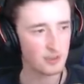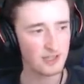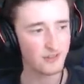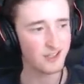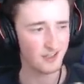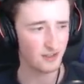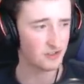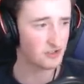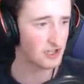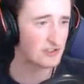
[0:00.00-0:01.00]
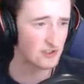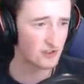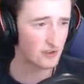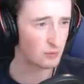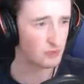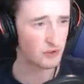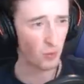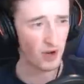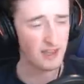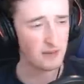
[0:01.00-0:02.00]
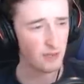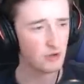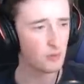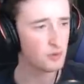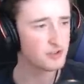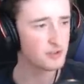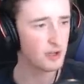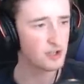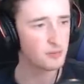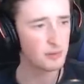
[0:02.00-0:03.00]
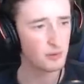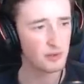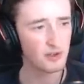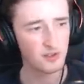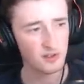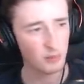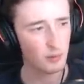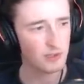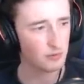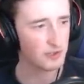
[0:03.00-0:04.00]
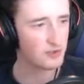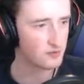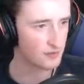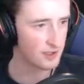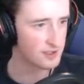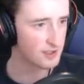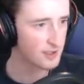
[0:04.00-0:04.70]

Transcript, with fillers: giving suggestions as to why they might not want to punish people because it's probably a reason, right?